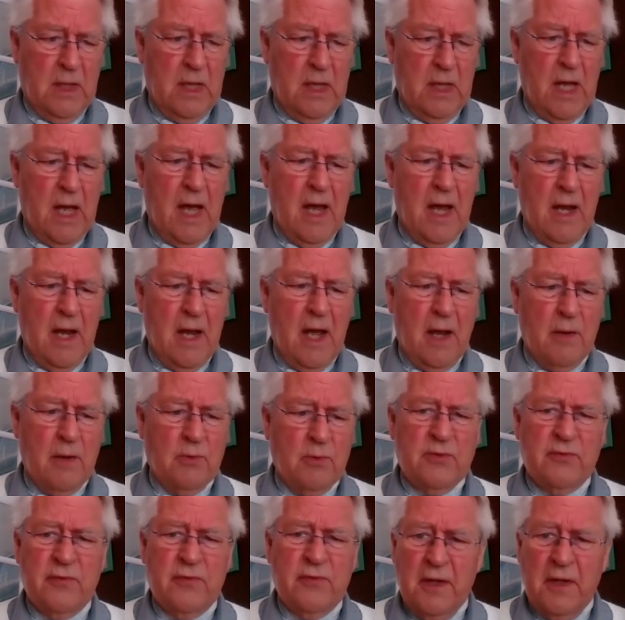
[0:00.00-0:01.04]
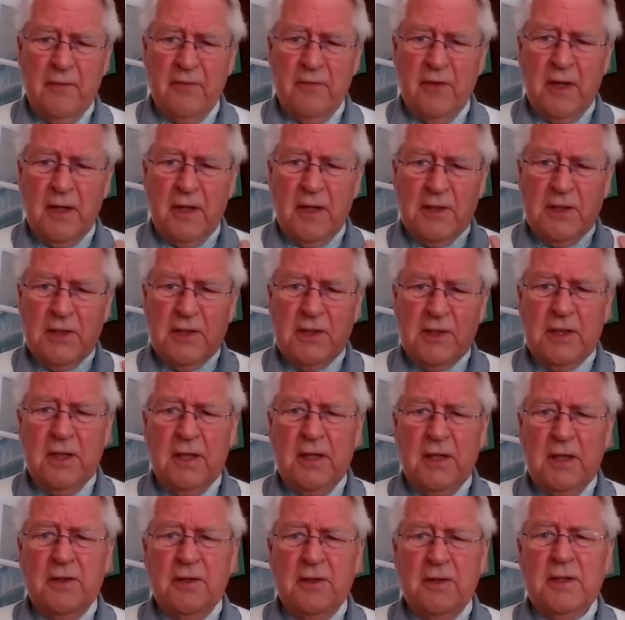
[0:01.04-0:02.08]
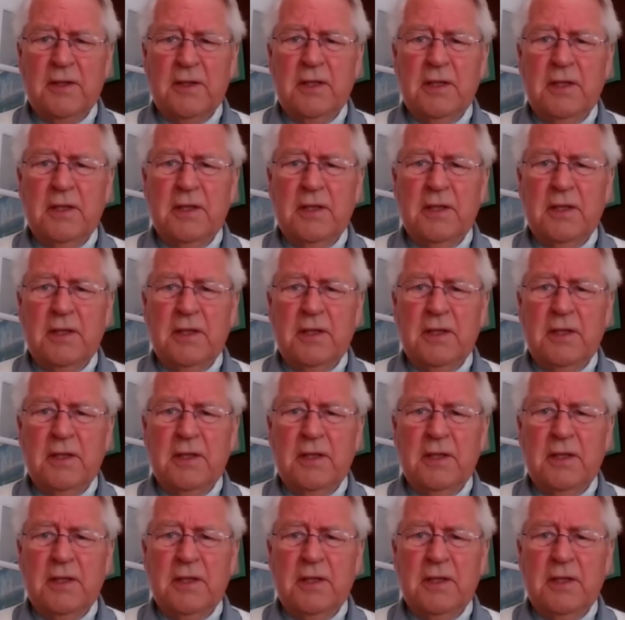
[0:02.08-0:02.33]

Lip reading: I was very, very concerned that